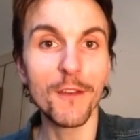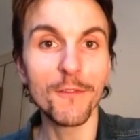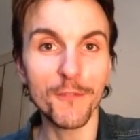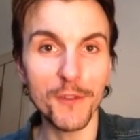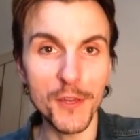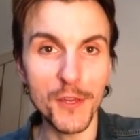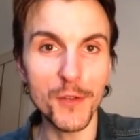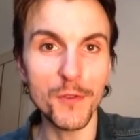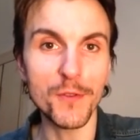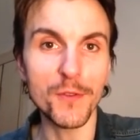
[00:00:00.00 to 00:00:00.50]
for
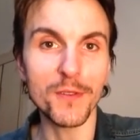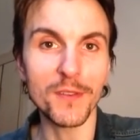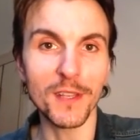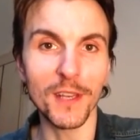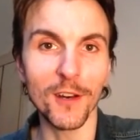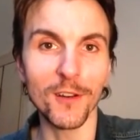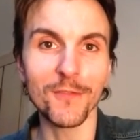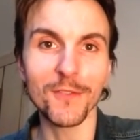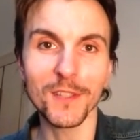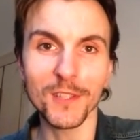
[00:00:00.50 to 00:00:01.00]
you
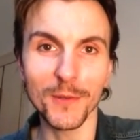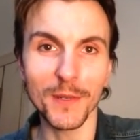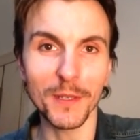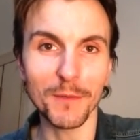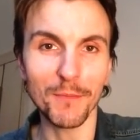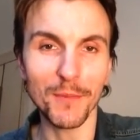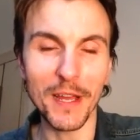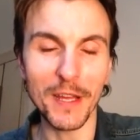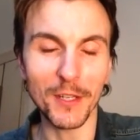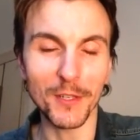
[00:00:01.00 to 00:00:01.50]
yourself
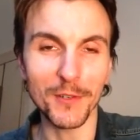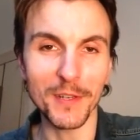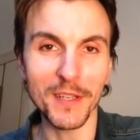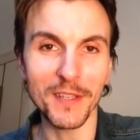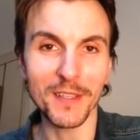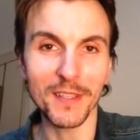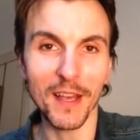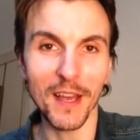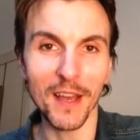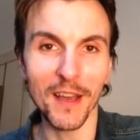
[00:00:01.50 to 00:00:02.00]
to
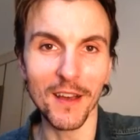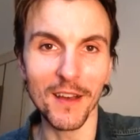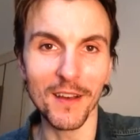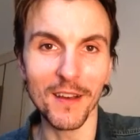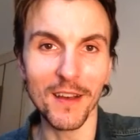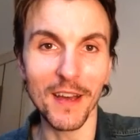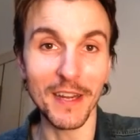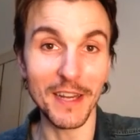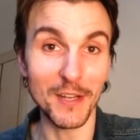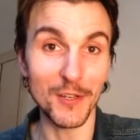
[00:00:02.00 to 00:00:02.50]
increase
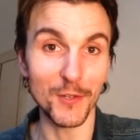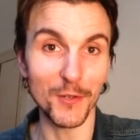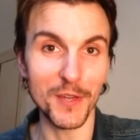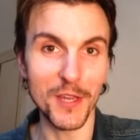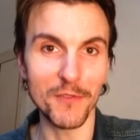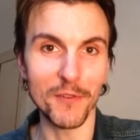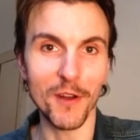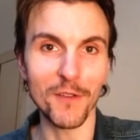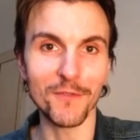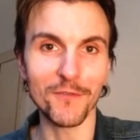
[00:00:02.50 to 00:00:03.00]
and enjoy
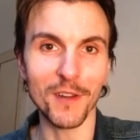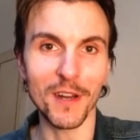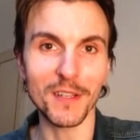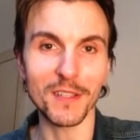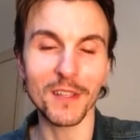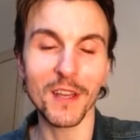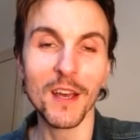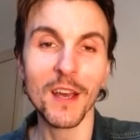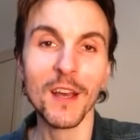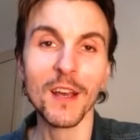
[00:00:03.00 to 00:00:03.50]
your own
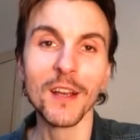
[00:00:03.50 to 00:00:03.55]
French.